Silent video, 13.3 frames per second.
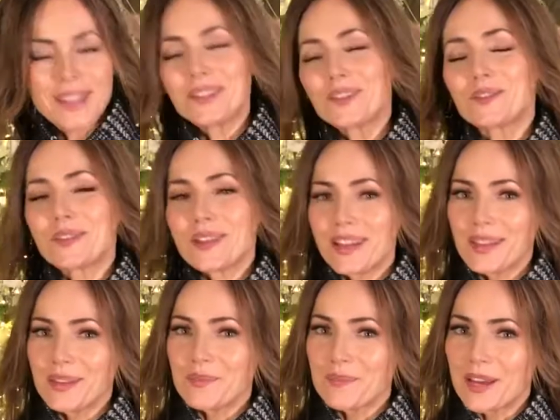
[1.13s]
There's
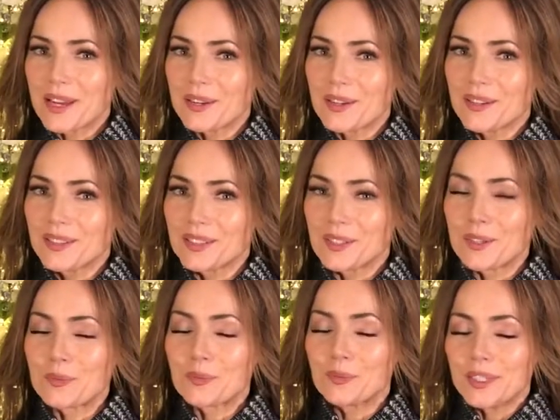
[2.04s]
nothing better than
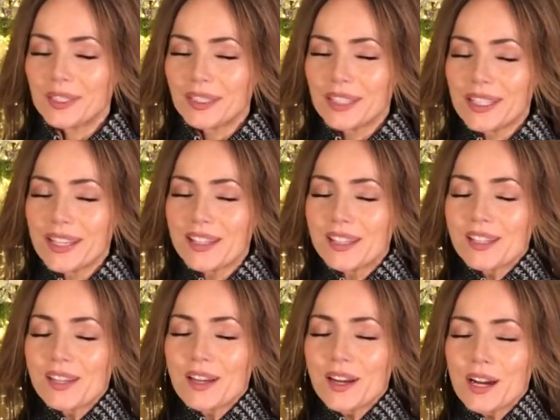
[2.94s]
a really
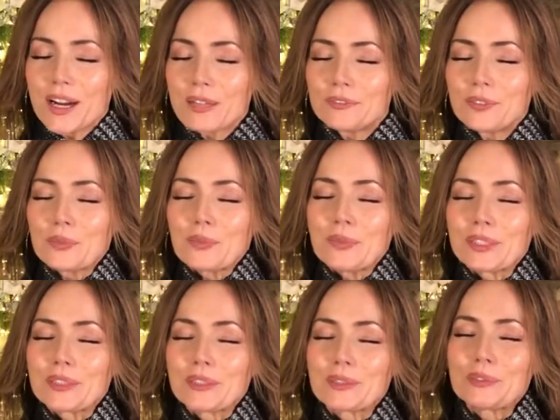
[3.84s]
soft,
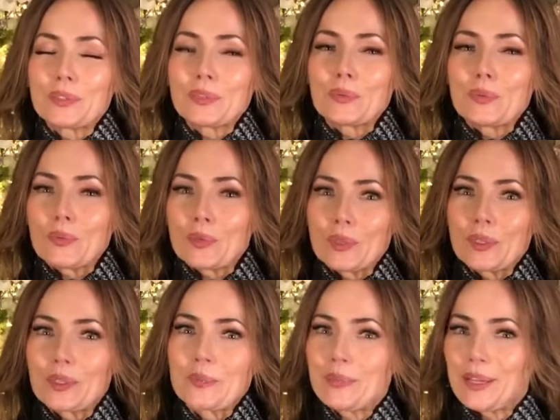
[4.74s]
wonderful,
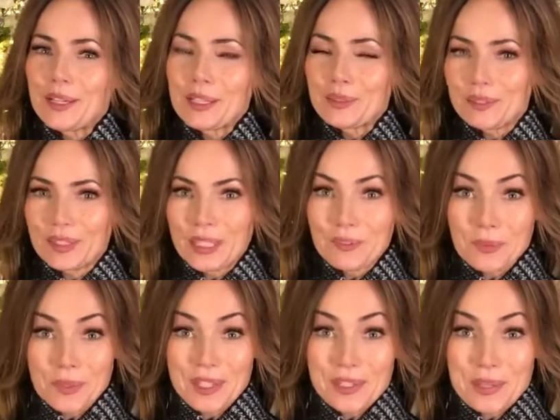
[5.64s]
warm pair of gloves
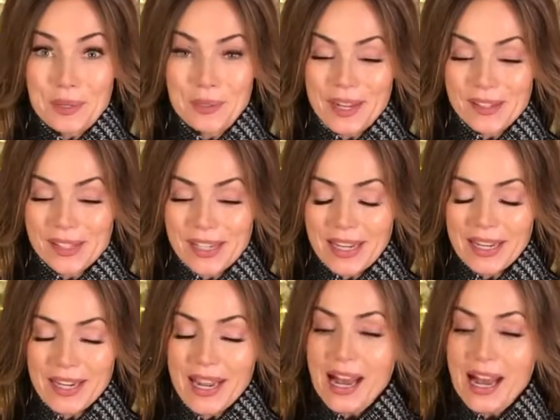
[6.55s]
when it's cold outside.